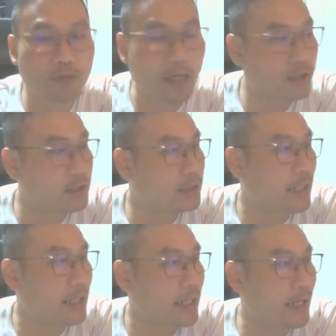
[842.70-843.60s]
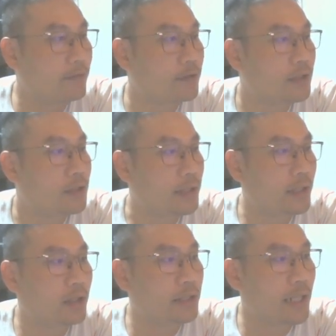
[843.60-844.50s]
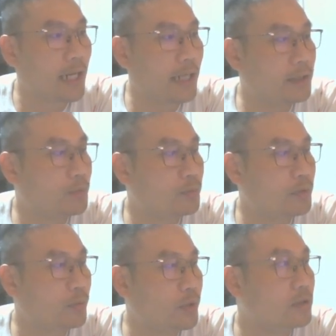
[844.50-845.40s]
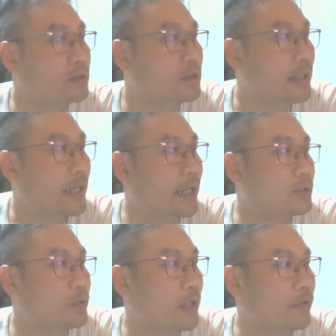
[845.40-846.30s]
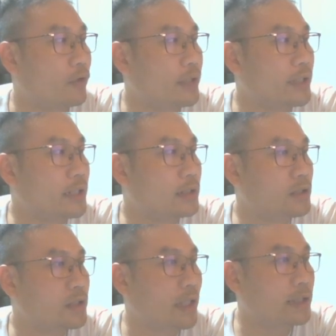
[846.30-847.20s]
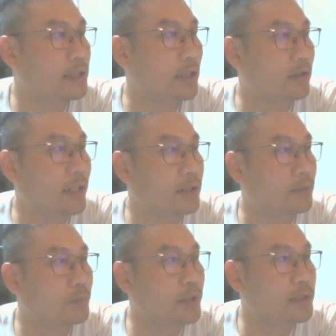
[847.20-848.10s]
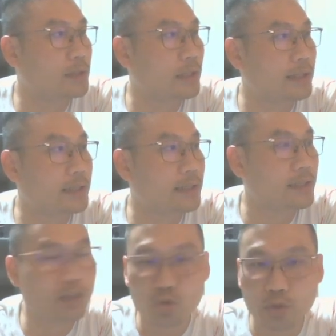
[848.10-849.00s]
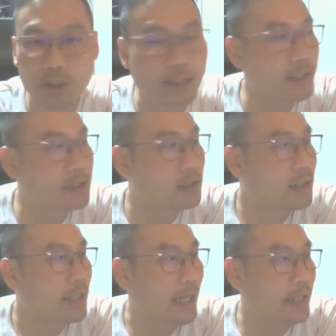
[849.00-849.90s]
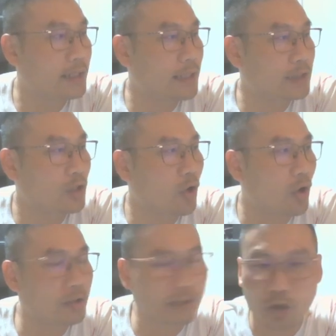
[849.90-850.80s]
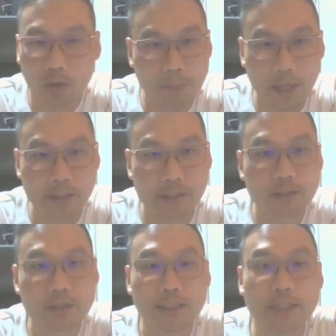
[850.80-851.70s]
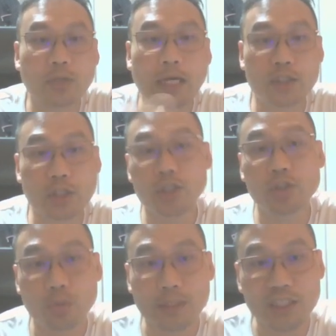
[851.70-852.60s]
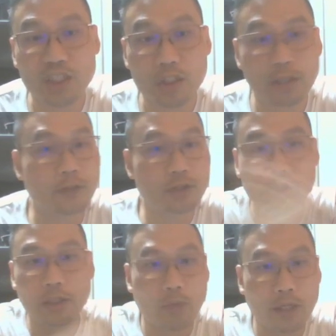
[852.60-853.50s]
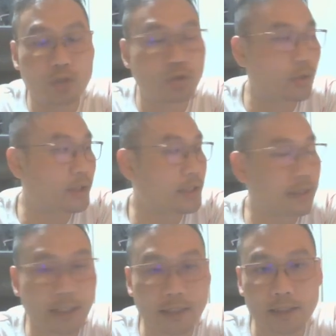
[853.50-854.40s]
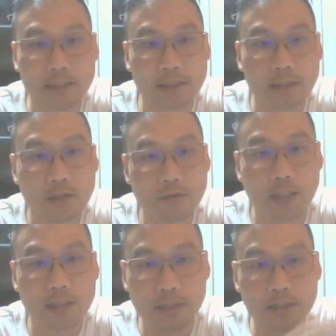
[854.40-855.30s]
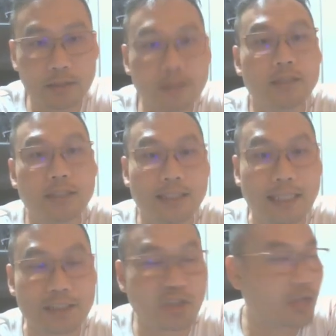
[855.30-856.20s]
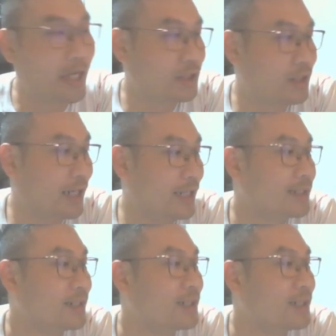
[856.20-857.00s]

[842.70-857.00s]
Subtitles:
function that I have. Okay, the height, the bloom, the wilt. And we have already checked this out, right? It takes in these three lists and it does all the comparing. That's why I change it to integer first, so that when I throw it inside this function, it doesn't crash, right?